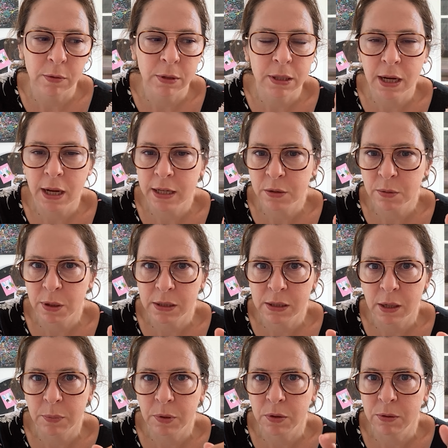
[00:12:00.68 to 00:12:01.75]
it's lace weight
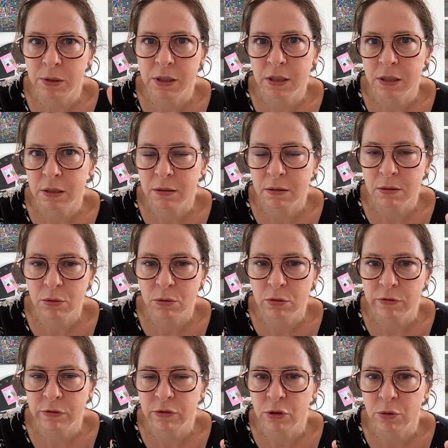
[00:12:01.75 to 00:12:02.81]
double, which is sort
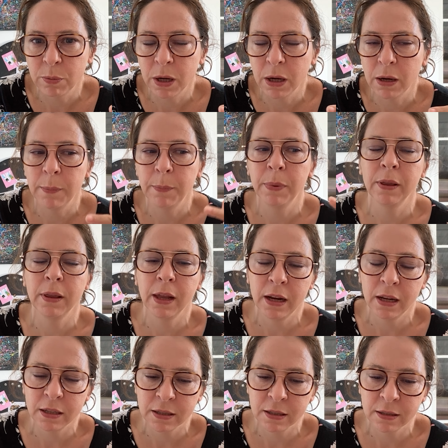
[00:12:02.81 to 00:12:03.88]
of 4-ply, but then
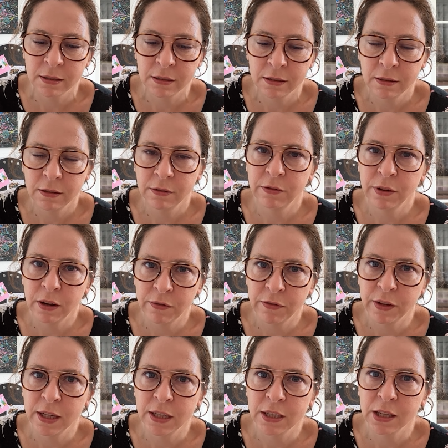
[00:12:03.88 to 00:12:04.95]
it's
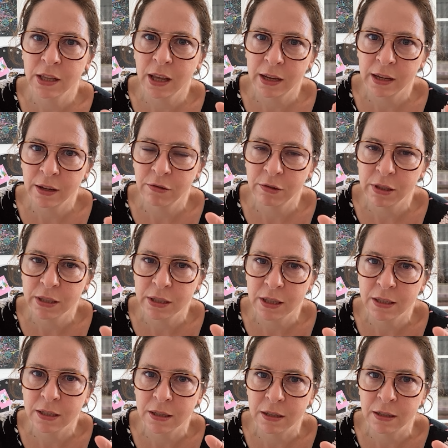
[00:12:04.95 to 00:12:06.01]
fluffy, so that
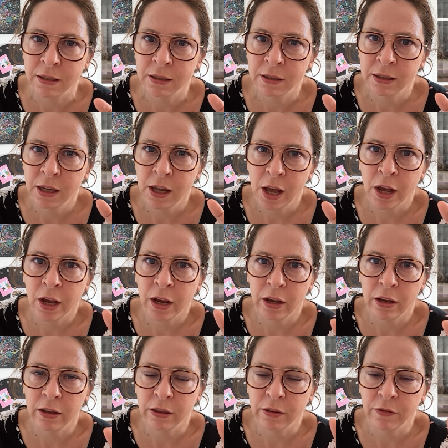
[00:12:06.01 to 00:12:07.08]
increases the
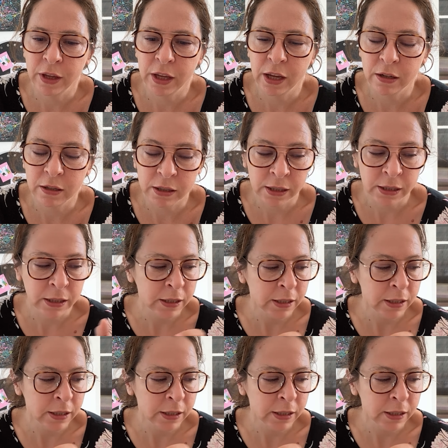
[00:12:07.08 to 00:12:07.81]
girth of the yarn.